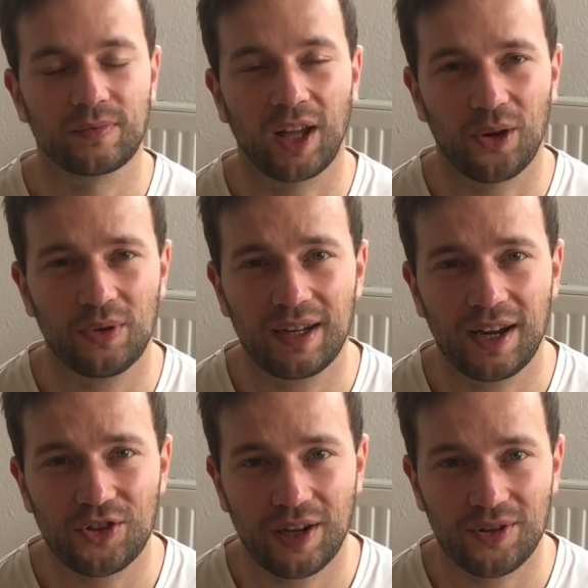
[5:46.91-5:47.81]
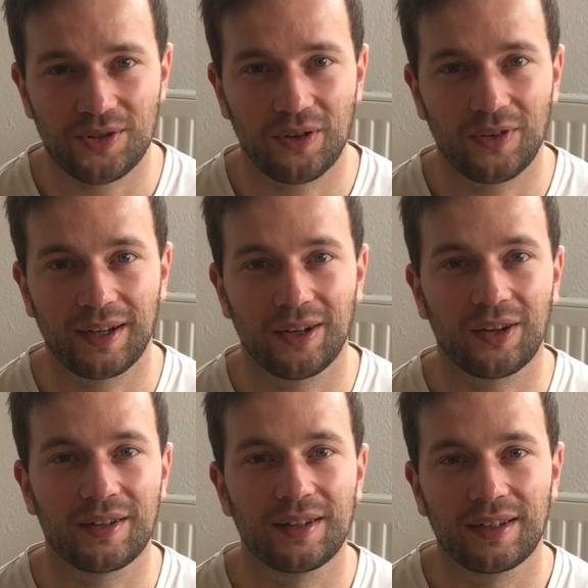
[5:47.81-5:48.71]
I really like shadow surfing a lot.
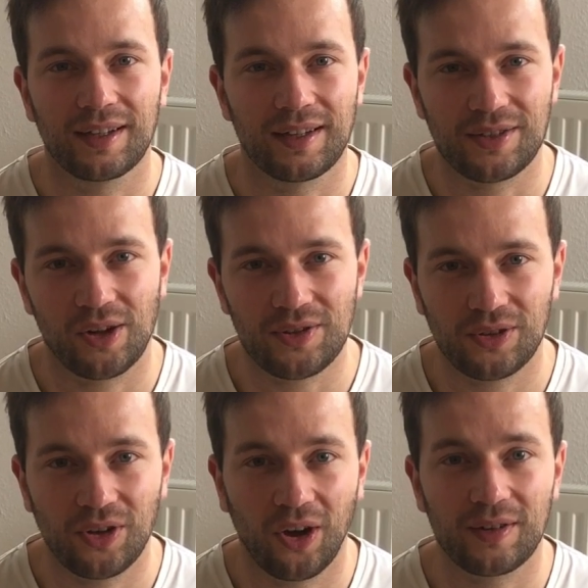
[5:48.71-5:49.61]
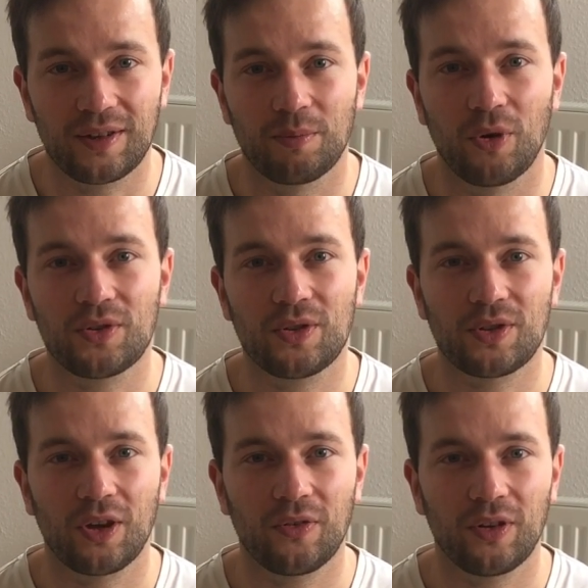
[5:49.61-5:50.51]
It's also taught in the Bosu
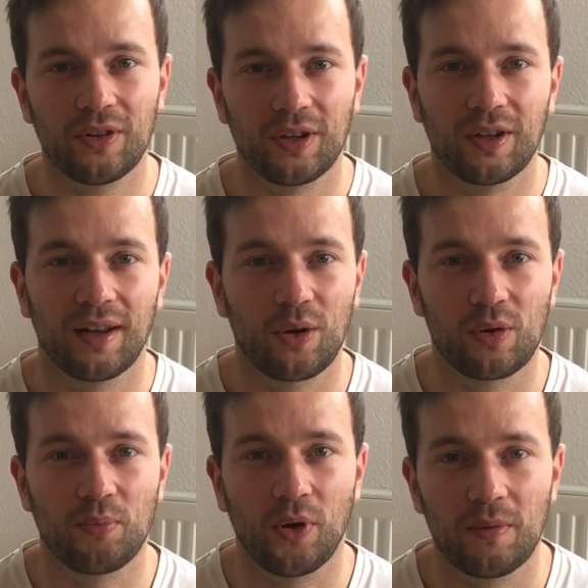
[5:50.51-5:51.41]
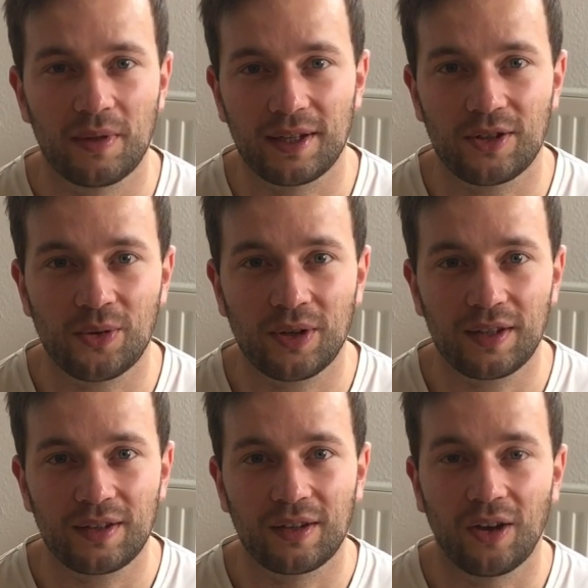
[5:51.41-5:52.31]
surfer, and I will probably do
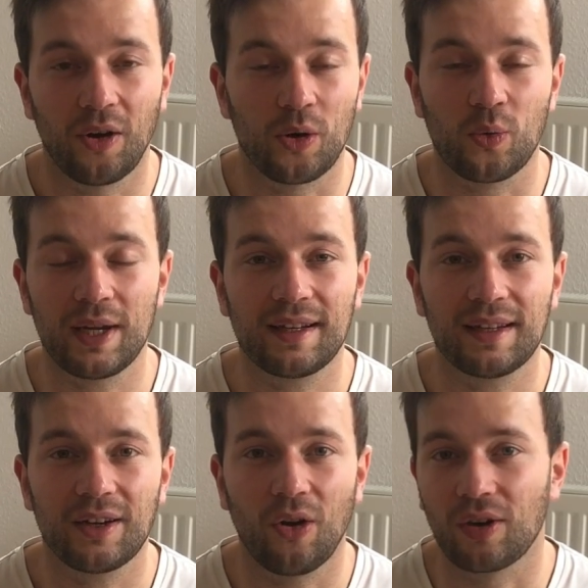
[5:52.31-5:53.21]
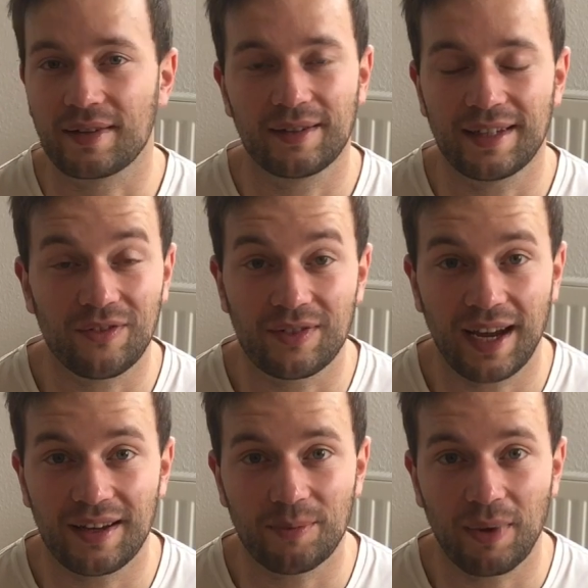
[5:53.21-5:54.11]
it on a weekly or even
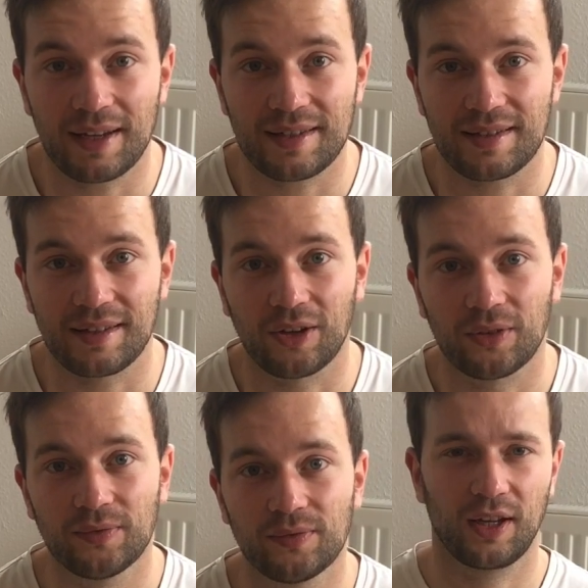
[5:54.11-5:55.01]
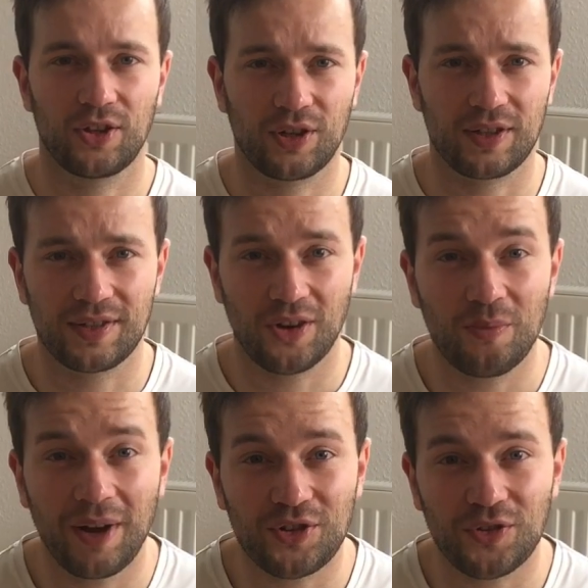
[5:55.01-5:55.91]
daily basis now. It's just so
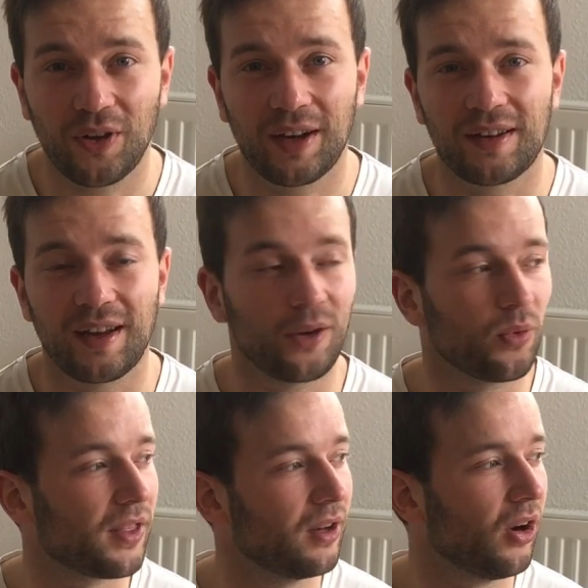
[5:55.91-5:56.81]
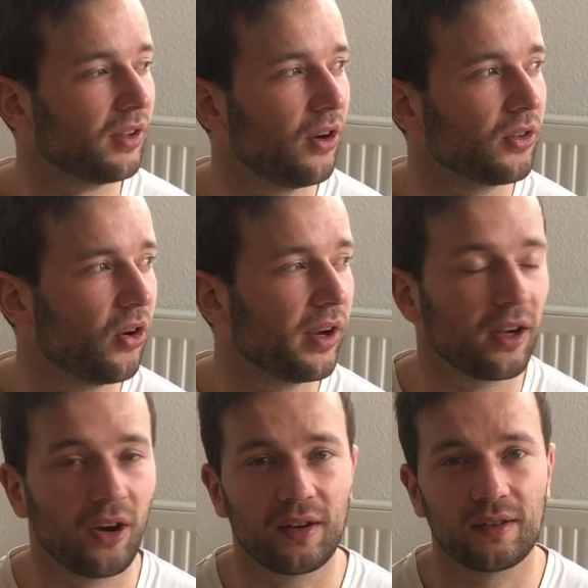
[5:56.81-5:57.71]
much fun, and with the lockdown going
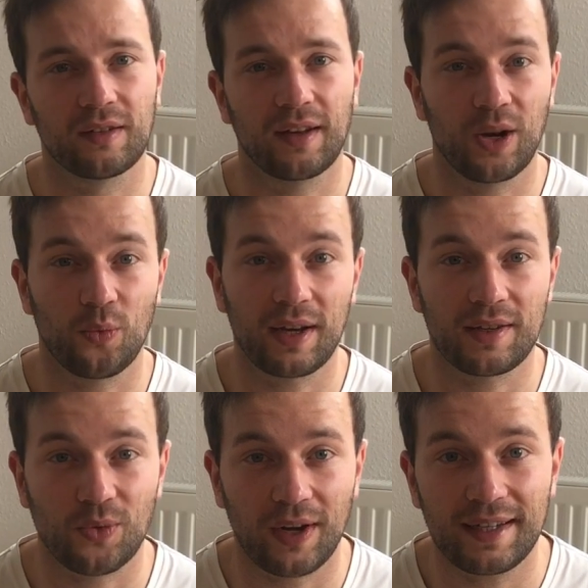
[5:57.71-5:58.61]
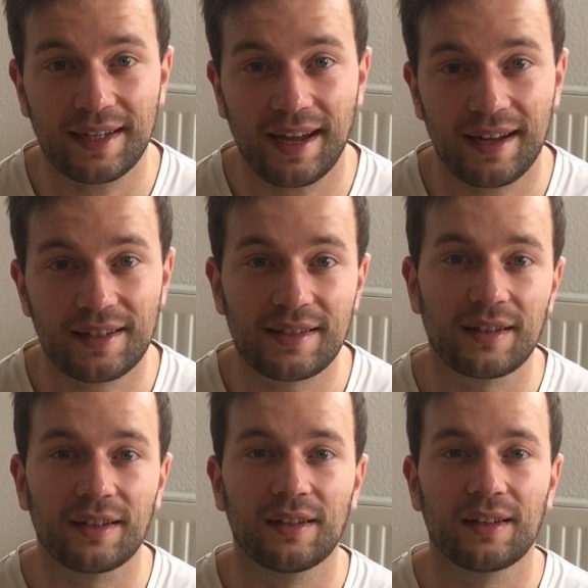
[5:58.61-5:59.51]
on and when it's rainy days,
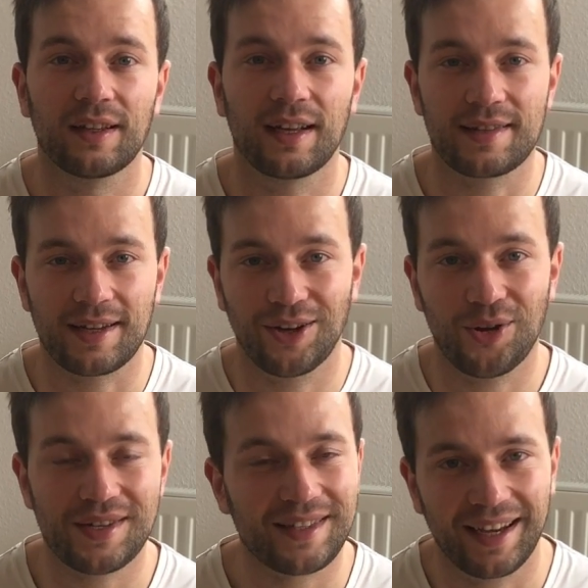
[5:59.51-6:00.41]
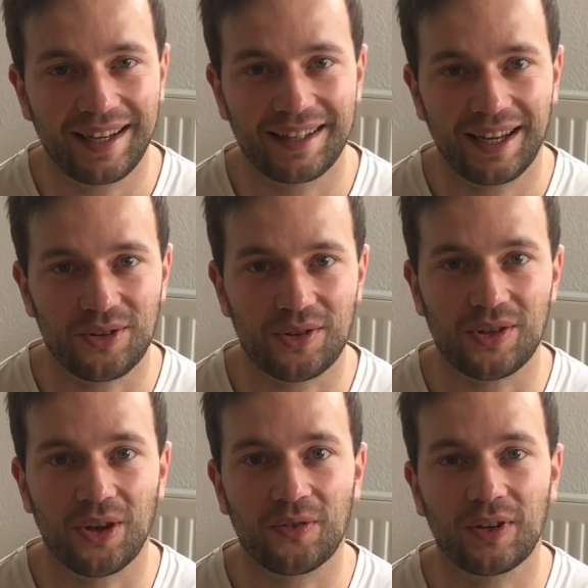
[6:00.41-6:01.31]
it's the closest I can get to
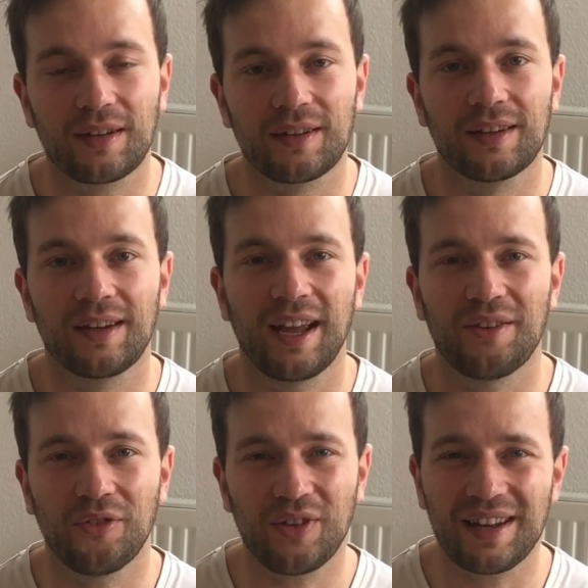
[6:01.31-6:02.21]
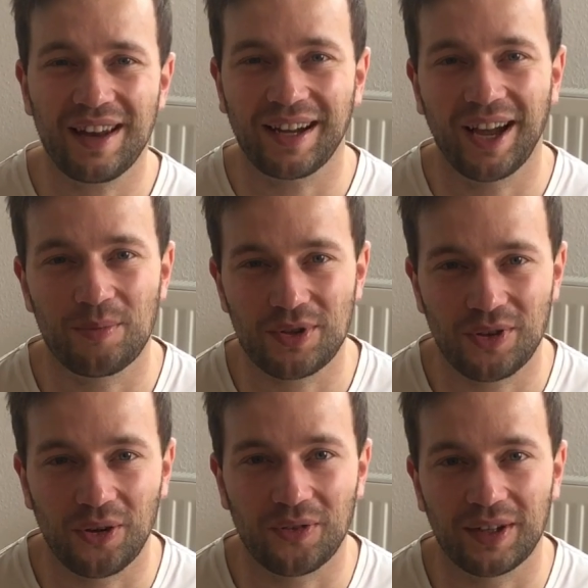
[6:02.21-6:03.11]
surfing and feel like I'm
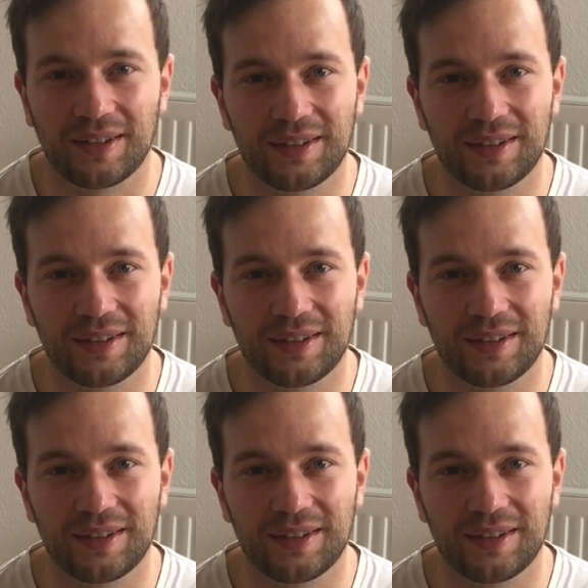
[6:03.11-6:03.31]
surfing.